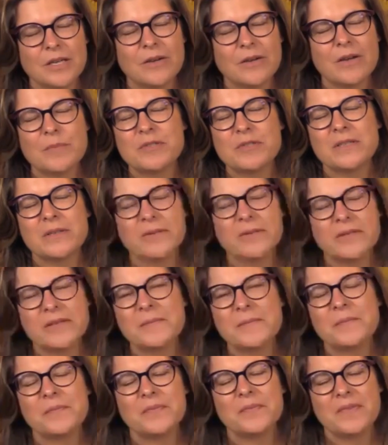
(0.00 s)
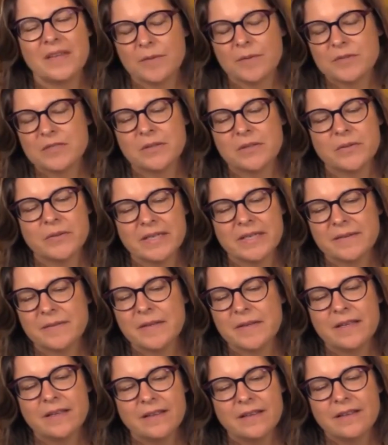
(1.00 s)
absolutely. Absolutely.
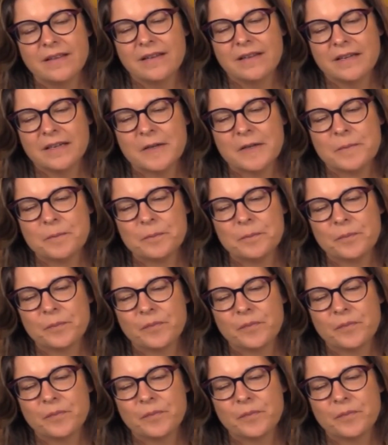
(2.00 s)
Yeah,